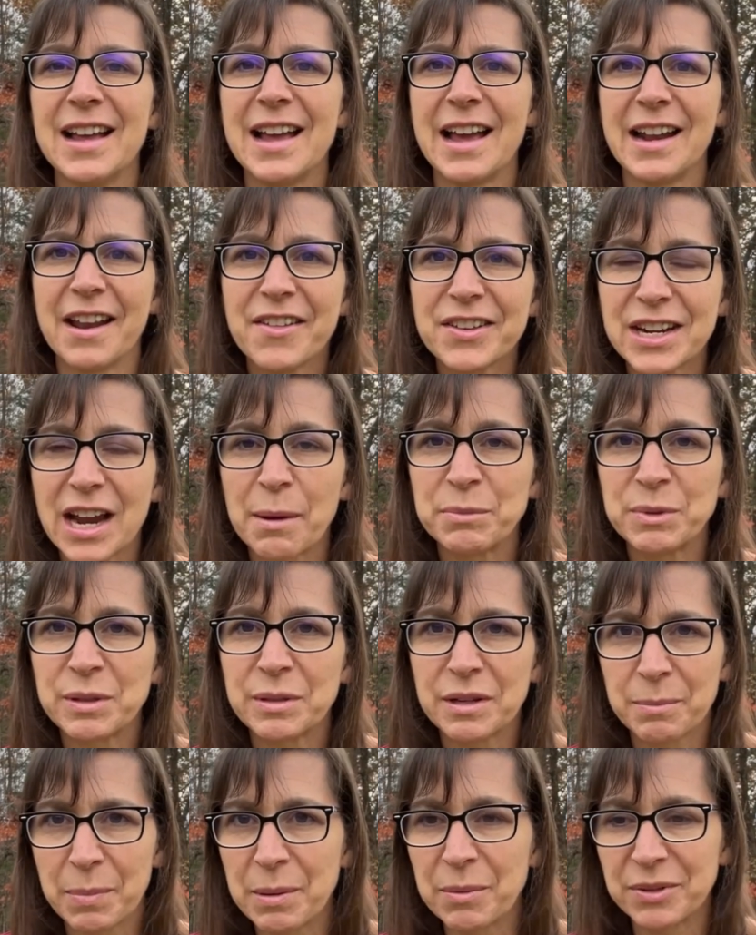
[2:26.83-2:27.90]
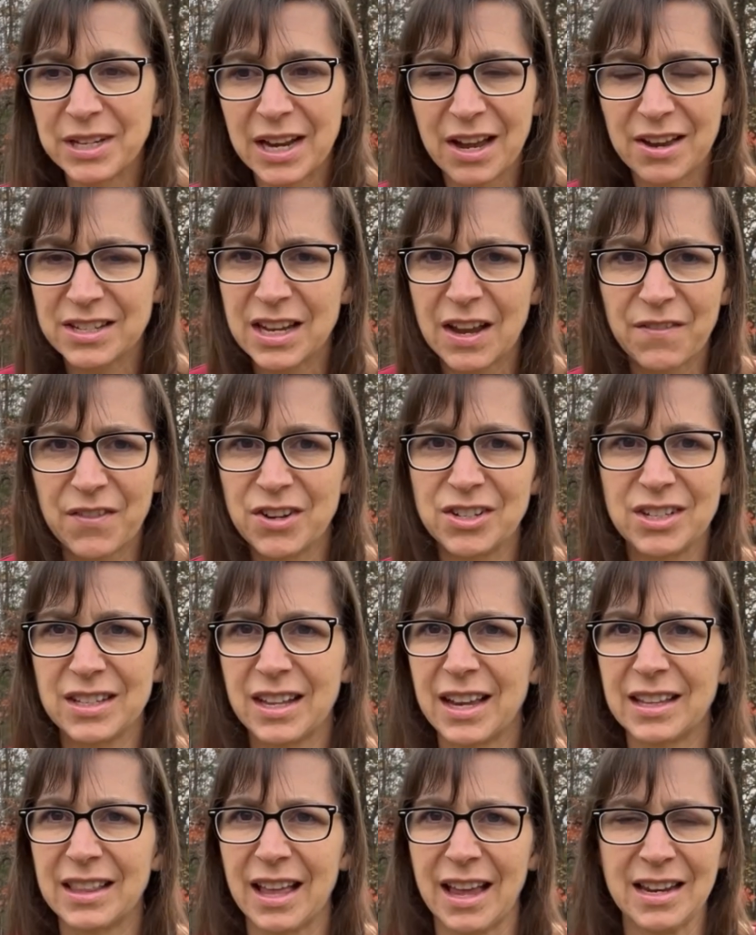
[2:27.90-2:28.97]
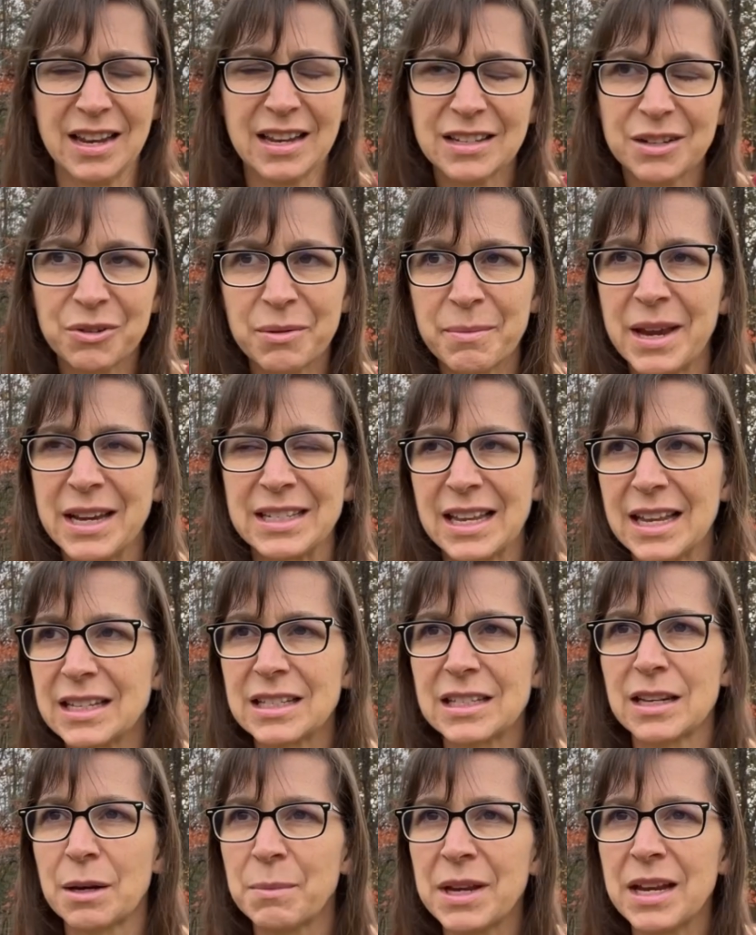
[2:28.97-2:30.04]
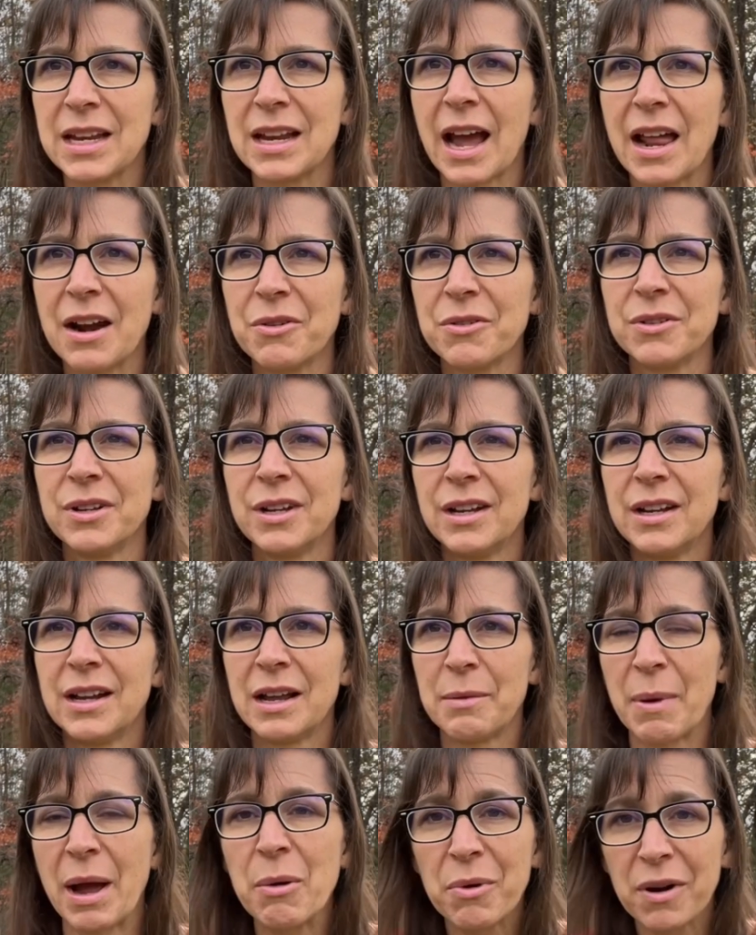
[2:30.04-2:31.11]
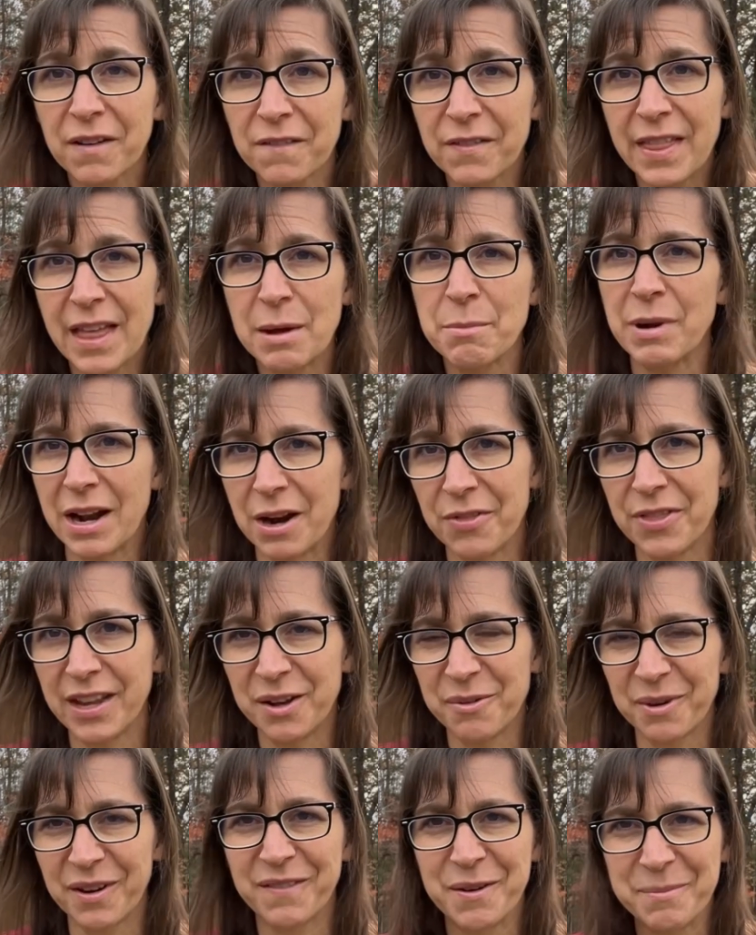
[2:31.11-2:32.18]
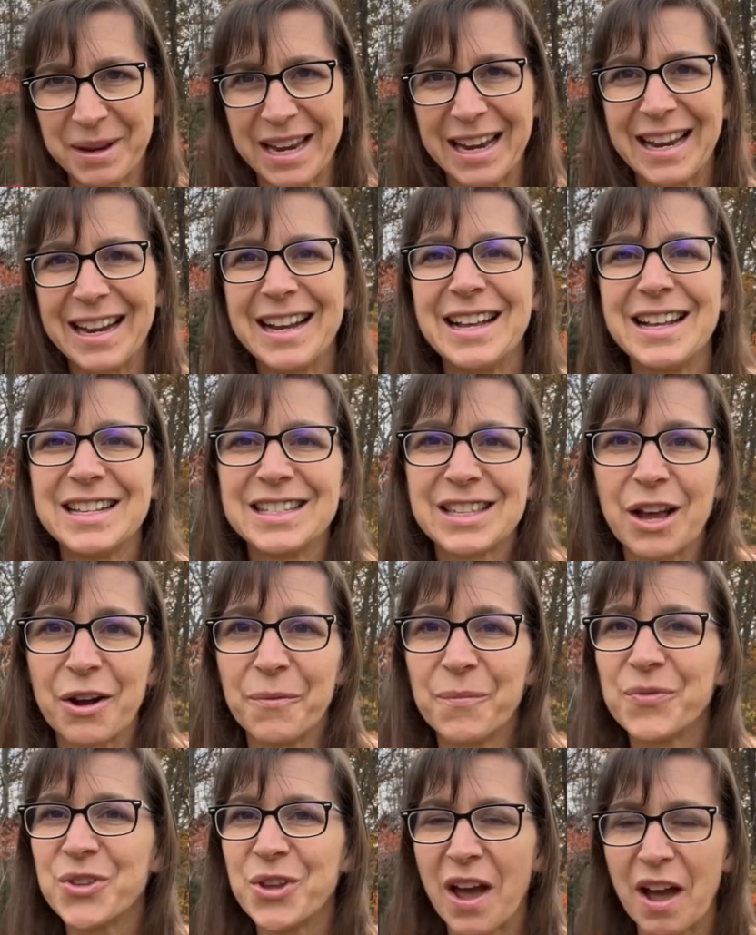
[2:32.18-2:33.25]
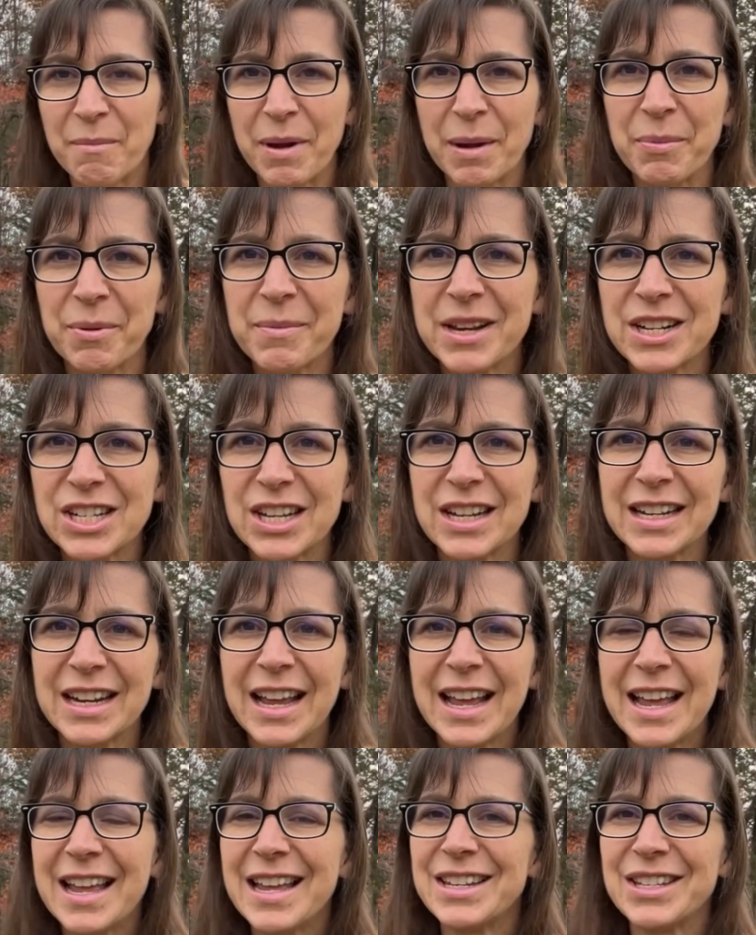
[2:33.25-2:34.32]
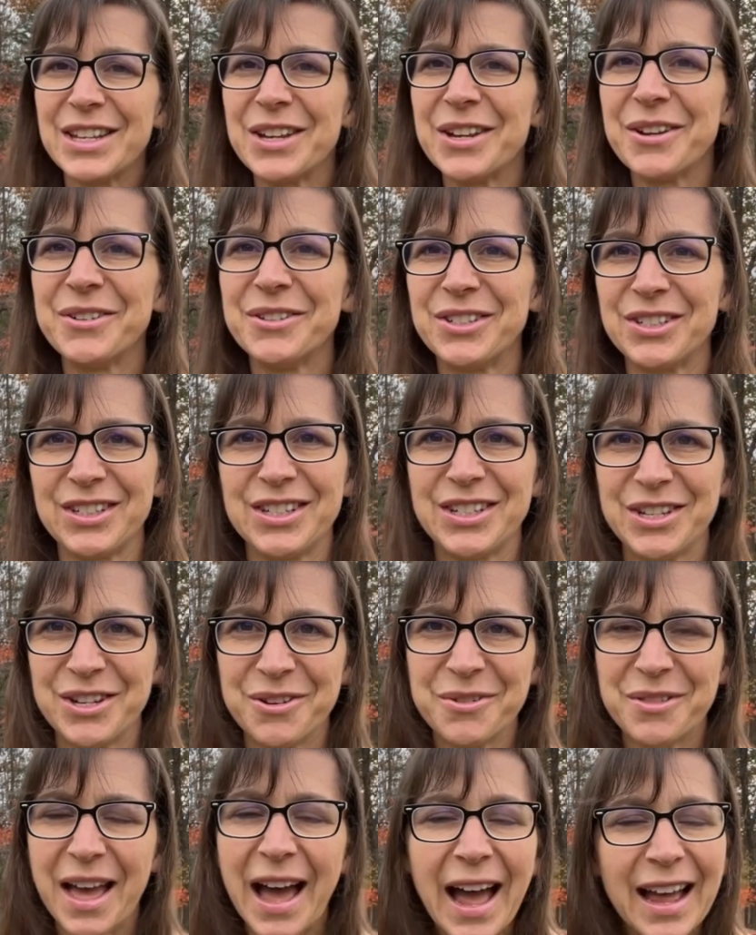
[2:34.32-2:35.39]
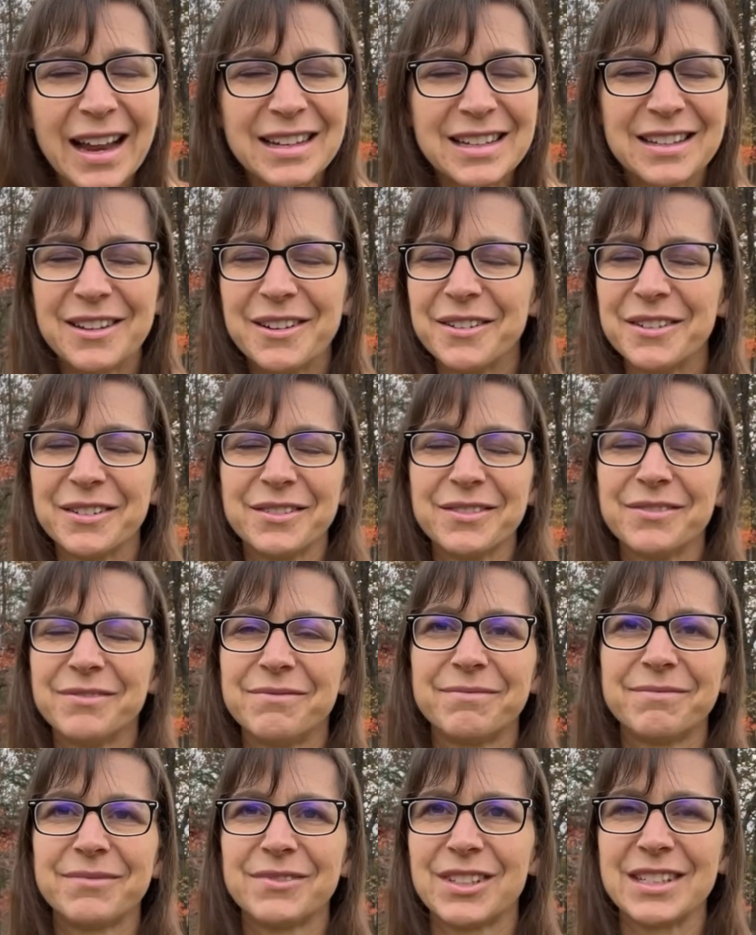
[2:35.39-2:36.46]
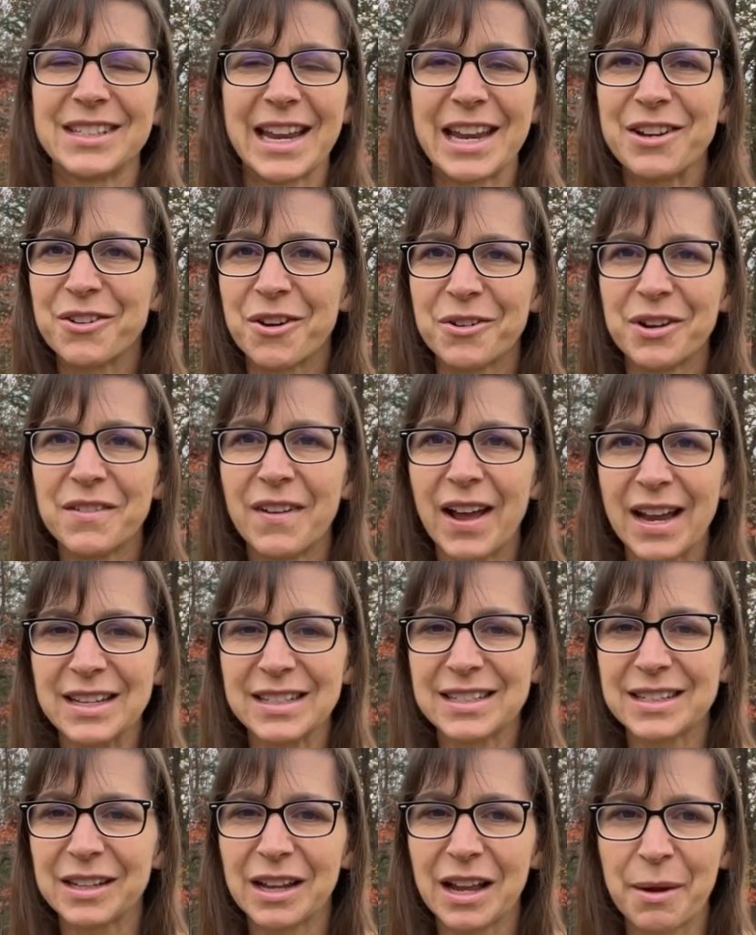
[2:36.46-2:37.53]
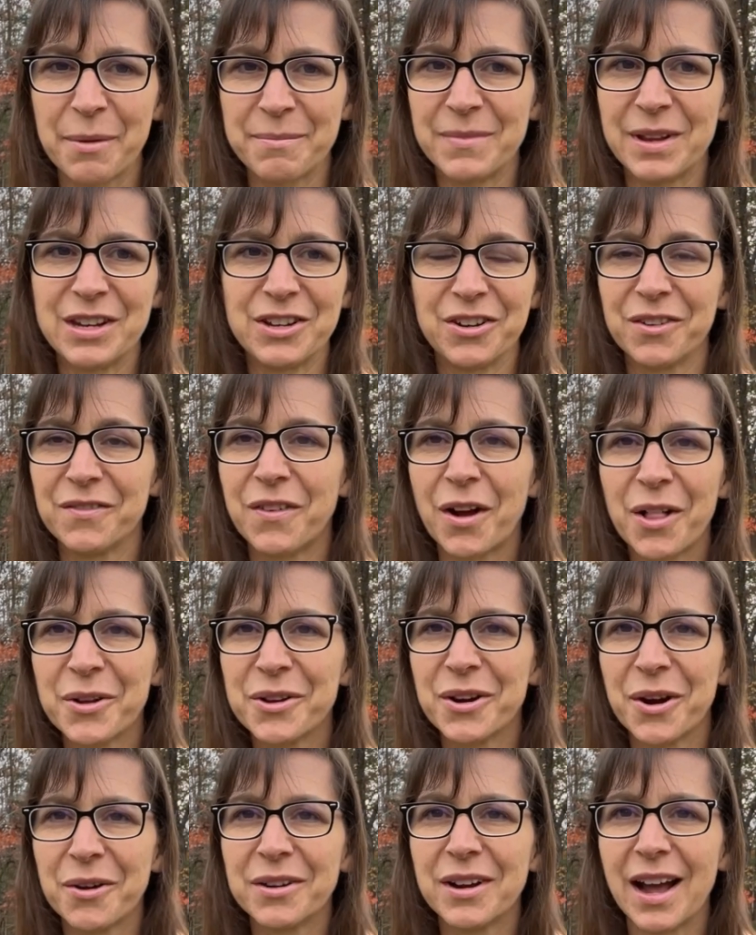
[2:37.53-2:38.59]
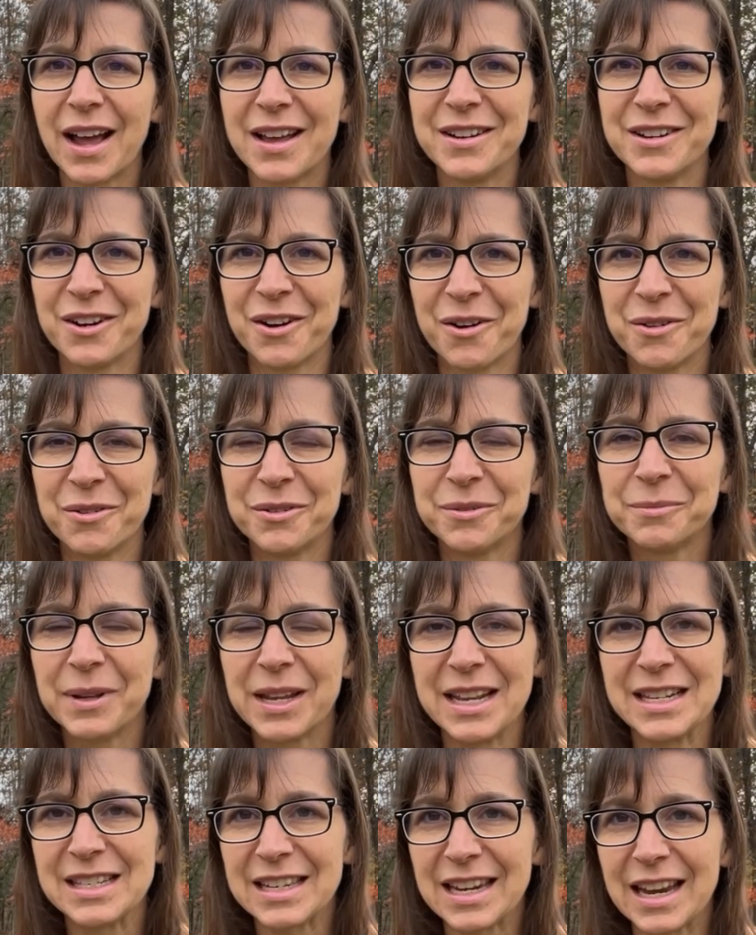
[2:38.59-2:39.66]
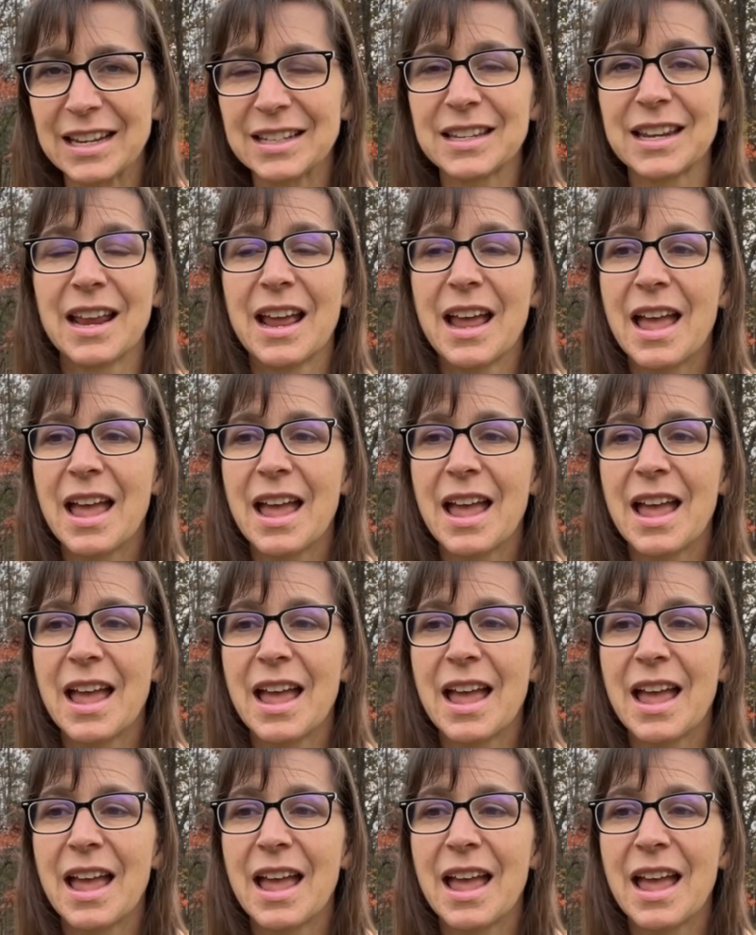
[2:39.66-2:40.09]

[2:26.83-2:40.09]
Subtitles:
And other times people tell you stuff and you're just like, it doesn't really make sense to me. It might work for them, but I don't think it'll work for me. So you have my permission to do that, to just take your own advice and follow your own gut and your own instincts.